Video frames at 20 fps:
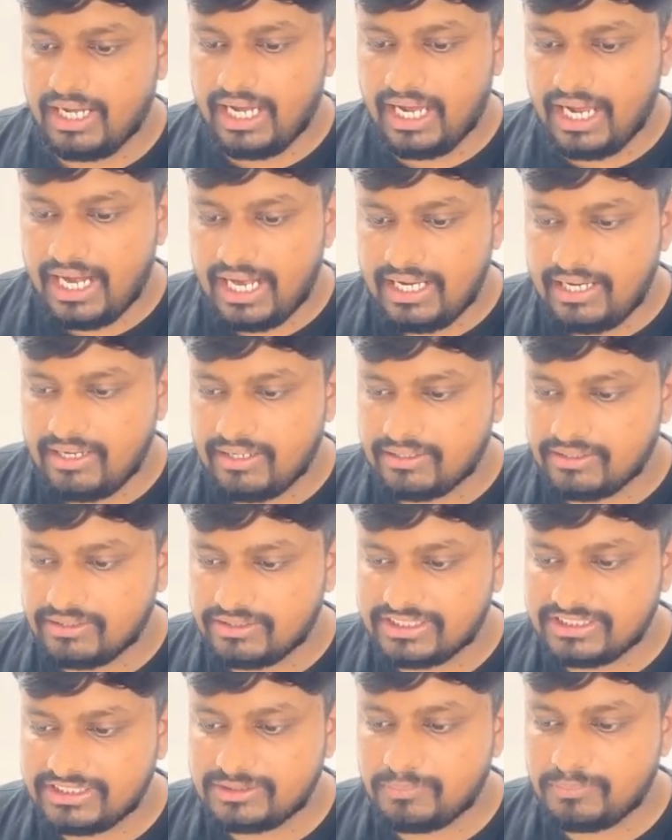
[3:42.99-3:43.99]
And
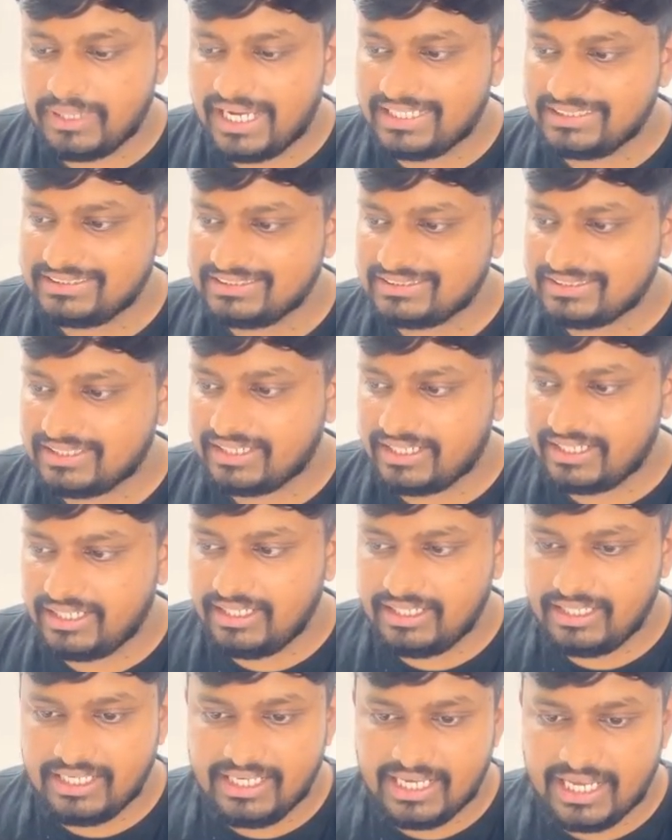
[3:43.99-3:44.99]
this batch is
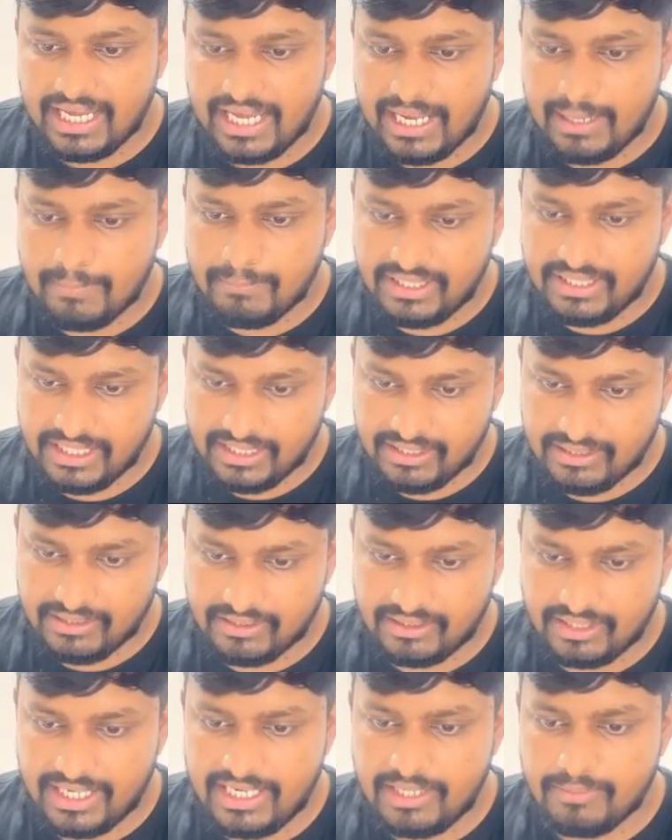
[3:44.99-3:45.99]
currently empty,
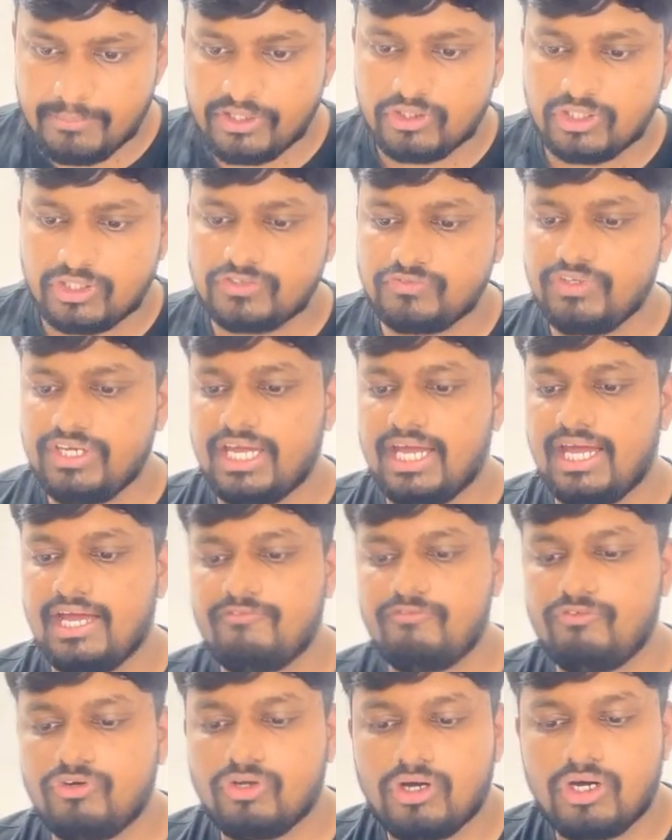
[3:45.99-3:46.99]
right? Because we
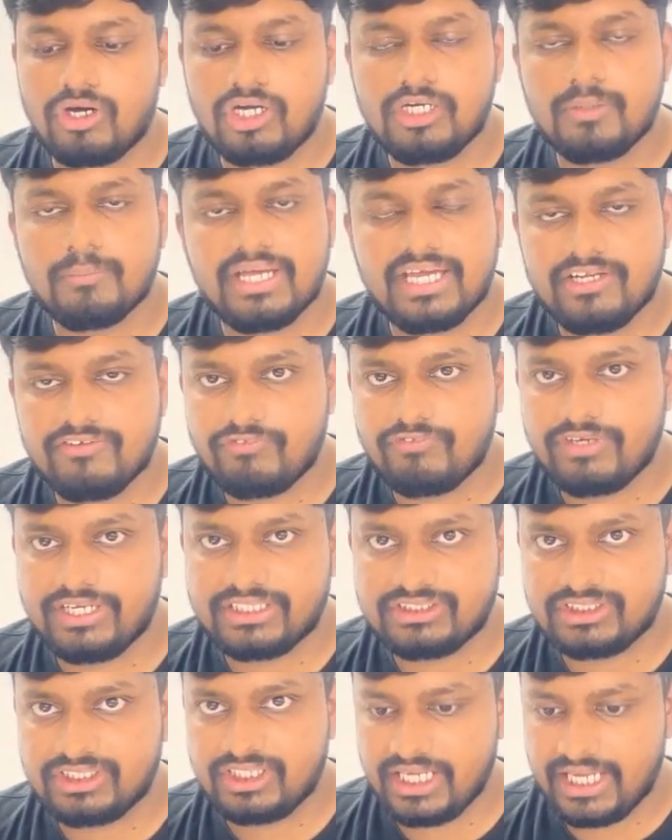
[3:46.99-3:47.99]
have not
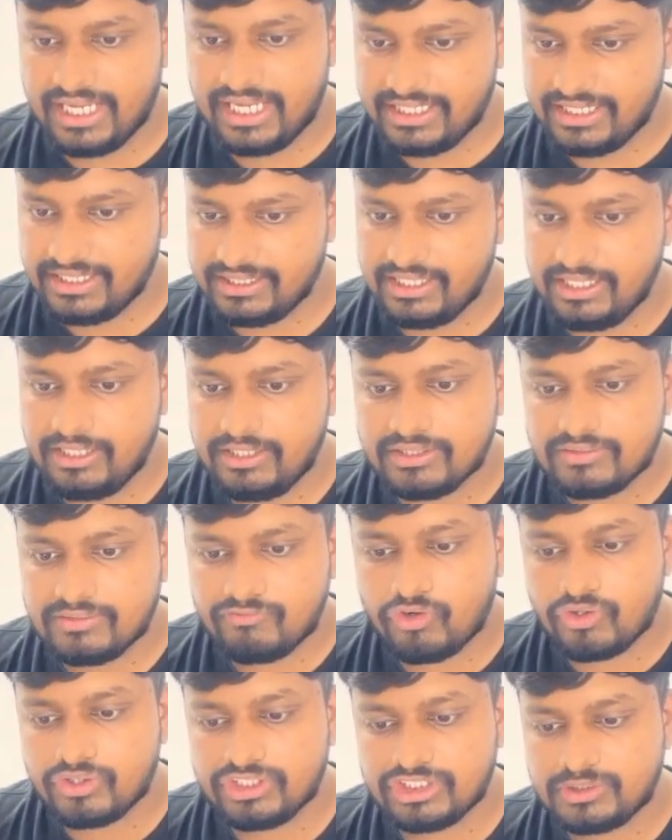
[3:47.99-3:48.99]
manufactured anything
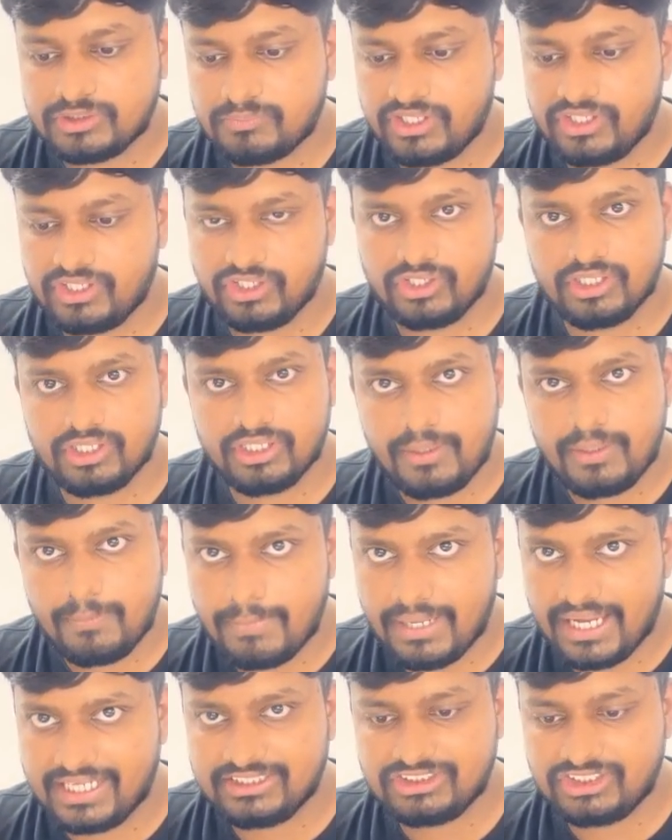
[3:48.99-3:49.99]
for this particular
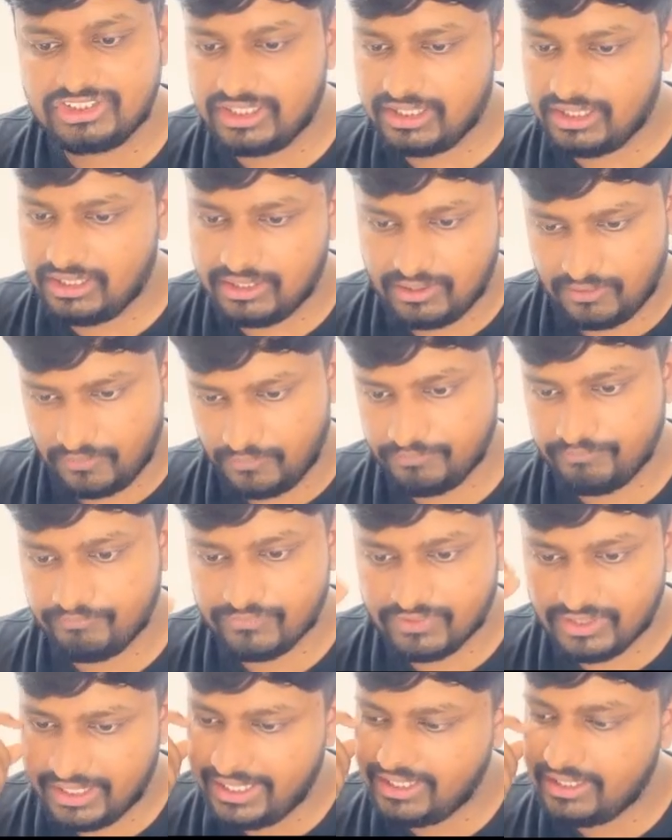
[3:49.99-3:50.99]
batch till now,
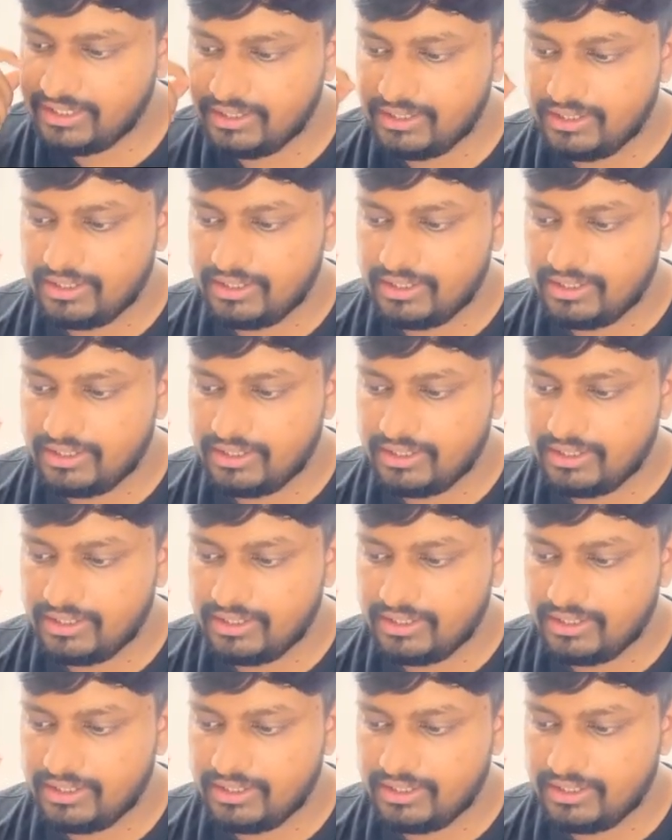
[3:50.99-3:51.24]
right?